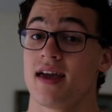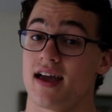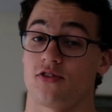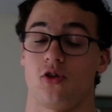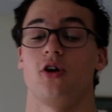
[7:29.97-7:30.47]

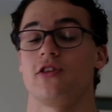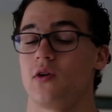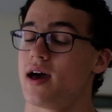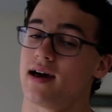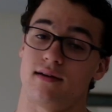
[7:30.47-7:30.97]
As long as you
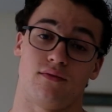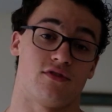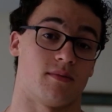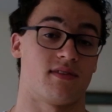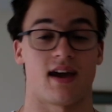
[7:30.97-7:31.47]
have
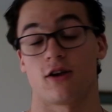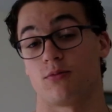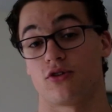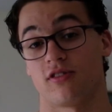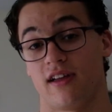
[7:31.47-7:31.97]
some
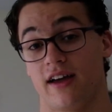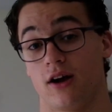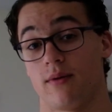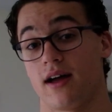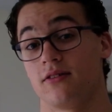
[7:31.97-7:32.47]
textbooks lying
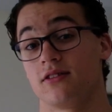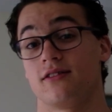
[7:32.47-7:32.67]
around,